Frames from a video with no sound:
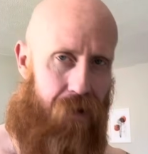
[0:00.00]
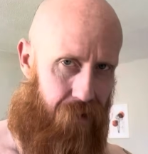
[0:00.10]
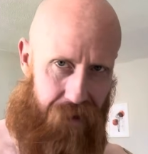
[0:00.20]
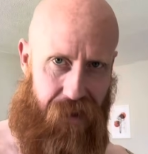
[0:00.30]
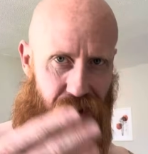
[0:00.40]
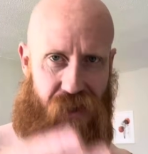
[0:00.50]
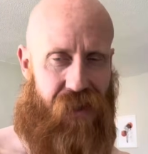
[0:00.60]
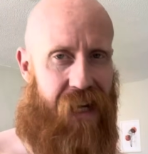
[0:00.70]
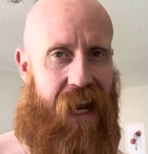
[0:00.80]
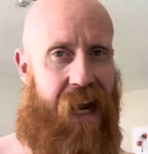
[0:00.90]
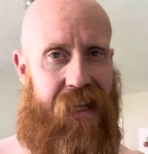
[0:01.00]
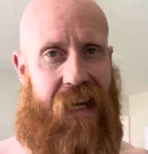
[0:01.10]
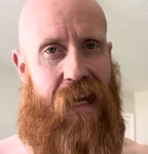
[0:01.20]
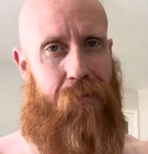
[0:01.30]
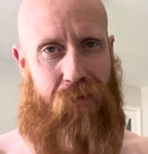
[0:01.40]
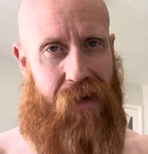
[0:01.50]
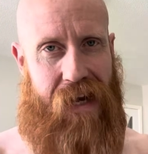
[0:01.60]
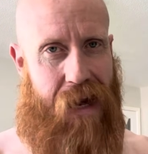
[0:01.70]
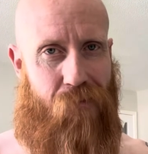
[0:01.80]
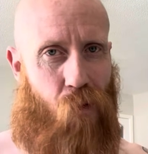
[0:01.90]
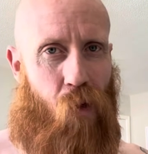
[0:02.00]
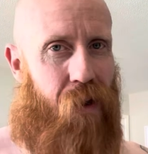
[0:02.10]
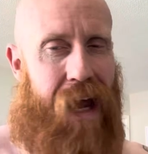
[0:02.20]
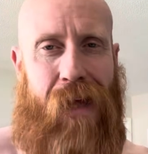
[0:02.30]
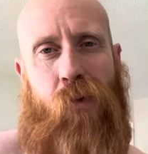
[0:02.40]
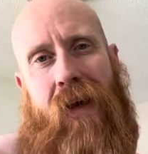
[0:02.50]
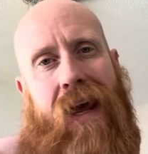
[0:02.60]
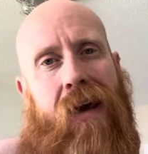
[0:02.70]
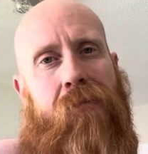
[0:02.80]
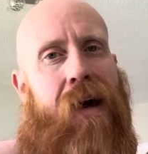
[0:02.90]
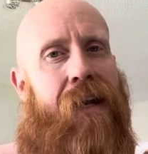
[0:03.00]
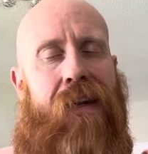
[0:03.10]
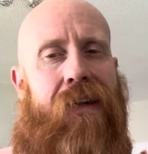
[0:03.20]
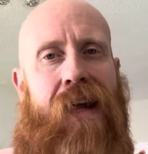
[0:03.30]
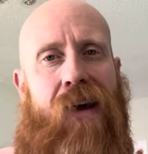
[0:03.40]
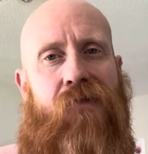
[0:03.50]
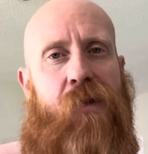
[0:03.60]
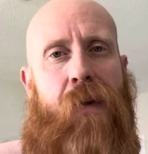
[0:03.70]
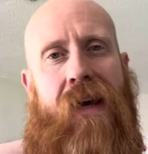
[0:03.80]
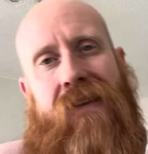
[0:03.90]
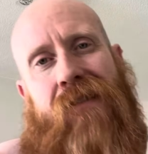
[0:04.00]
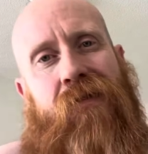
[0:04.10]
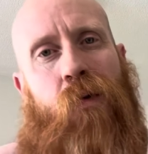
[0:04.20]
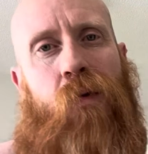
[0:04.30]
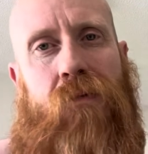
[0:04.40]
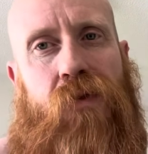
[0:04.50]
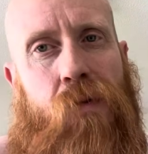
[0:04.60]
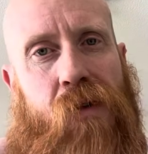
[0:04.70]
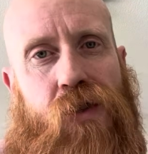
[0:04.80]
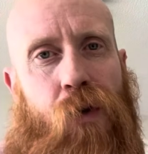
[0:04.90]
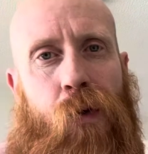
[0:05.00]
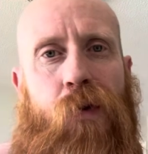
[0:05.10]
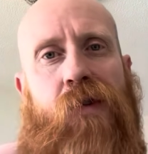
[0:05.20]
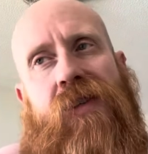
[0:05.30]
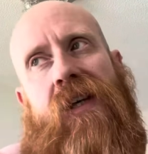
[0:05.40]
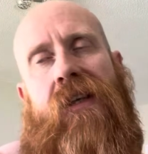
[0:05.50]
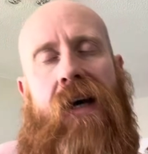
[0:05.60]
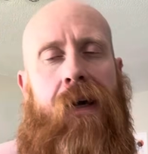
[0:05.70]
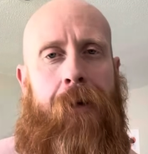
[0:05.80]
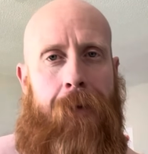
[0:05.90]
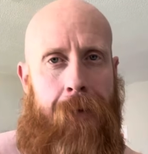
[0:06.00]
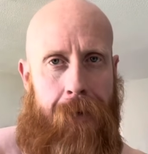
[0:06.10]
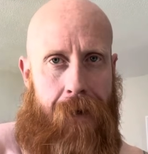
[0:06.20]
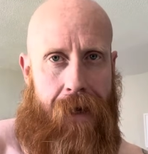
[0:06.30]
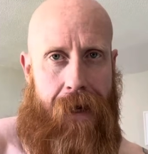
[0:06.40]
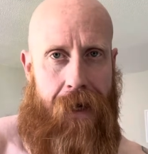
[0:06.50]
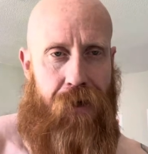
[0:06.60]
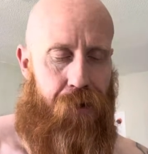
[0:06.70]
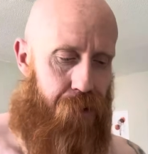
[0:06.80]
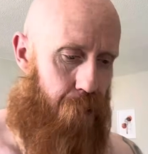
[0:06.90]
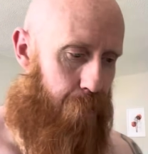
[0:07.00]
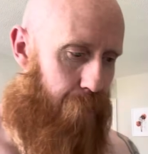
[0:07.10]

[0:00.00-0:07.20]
like just to kind of keep the name rolling. I don't care, man, in that respect. I've got too much going on outside of YouTube.